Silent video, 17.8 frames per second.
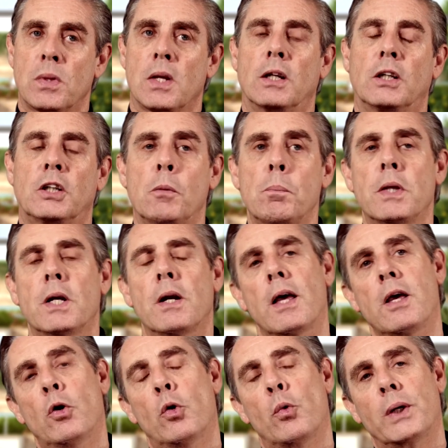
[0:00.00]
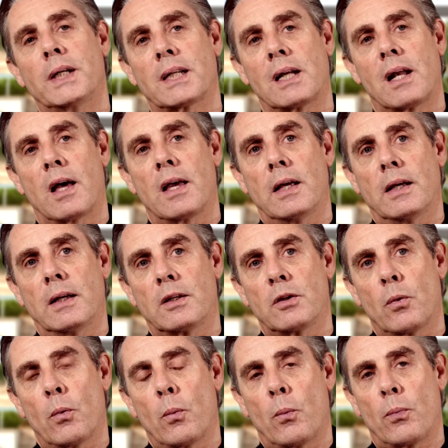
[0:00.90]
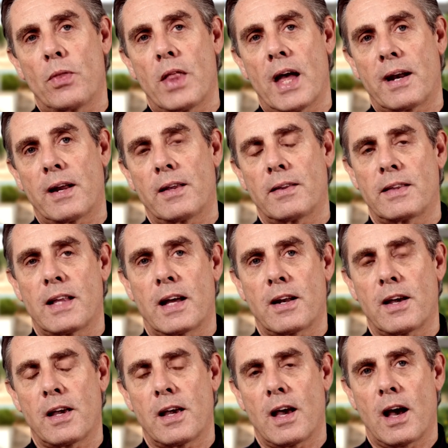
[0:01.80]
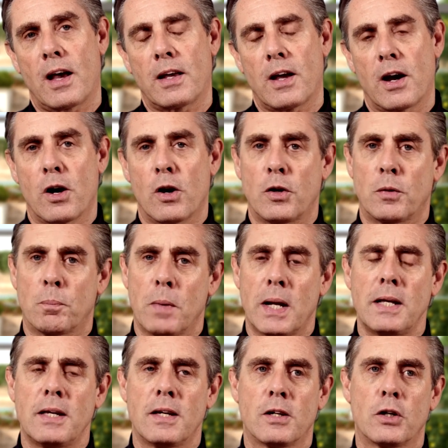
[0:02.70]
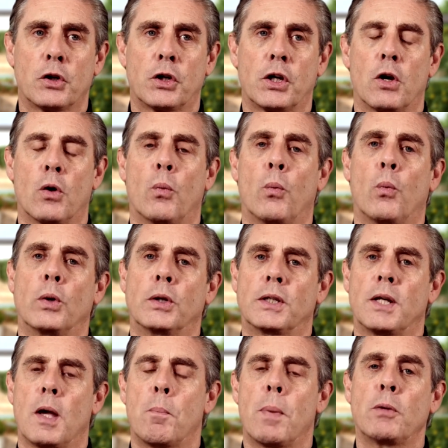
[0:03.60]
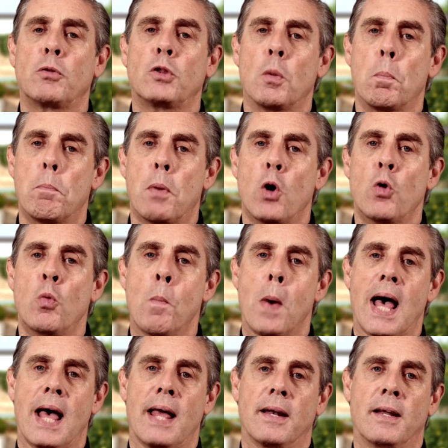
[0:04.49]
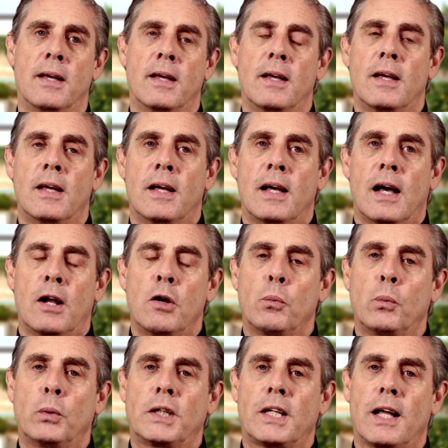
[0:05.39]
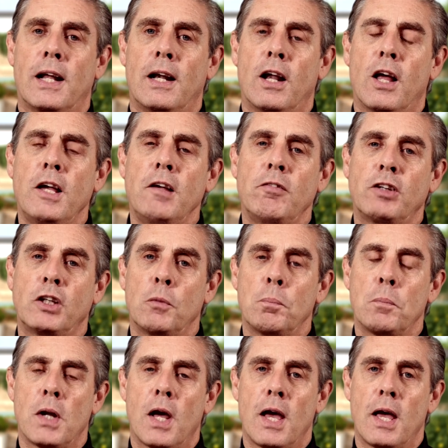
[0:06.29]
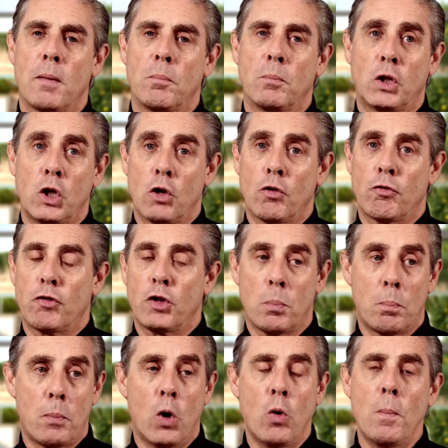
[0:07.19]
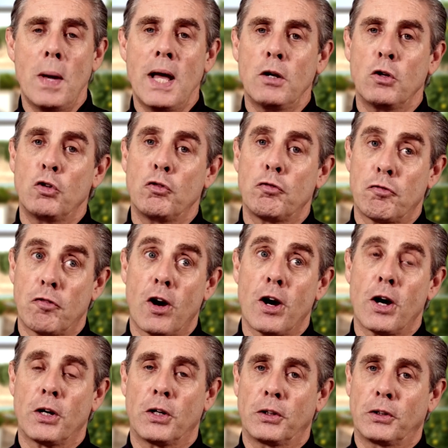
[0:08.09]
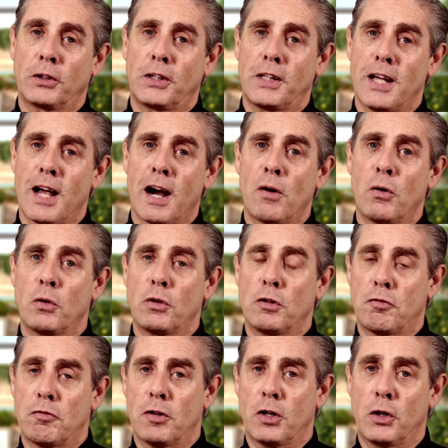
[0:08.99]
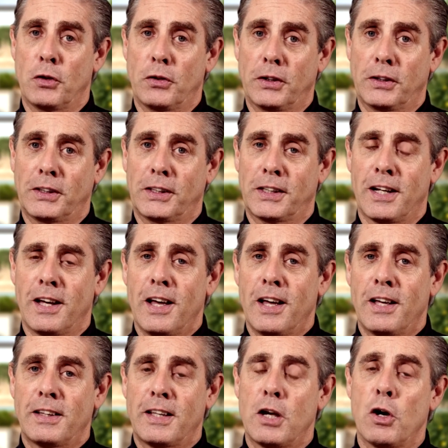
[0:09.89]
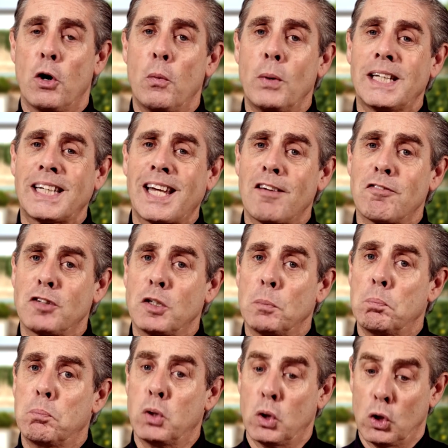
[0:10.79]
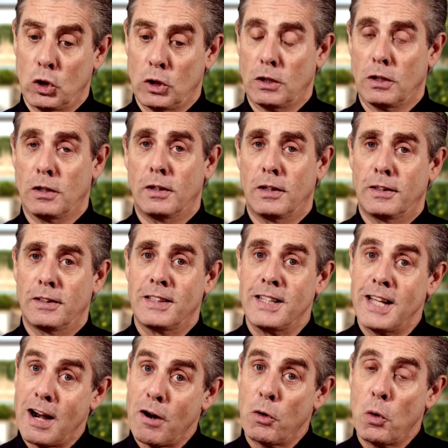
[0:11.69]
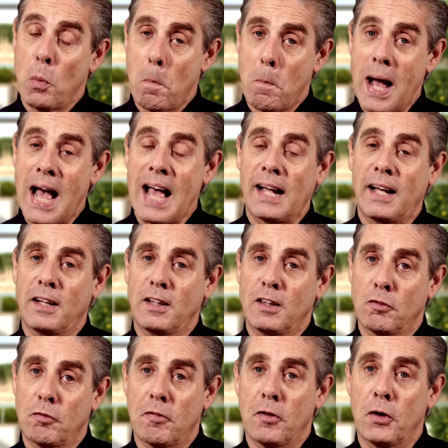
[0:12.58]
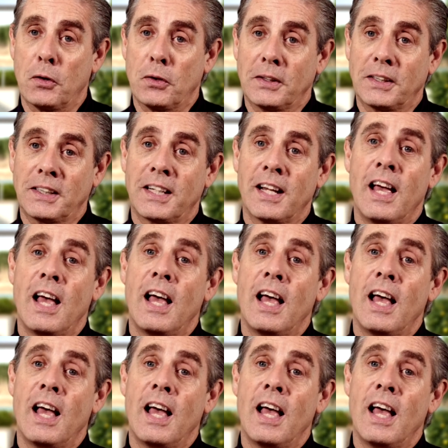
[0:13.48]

Something I always liked that I heard many years ago was about the bowman. And it was that life sometimes, for the bowman who fires the arrow the furthest, they always have to pull the arrow back the furthest.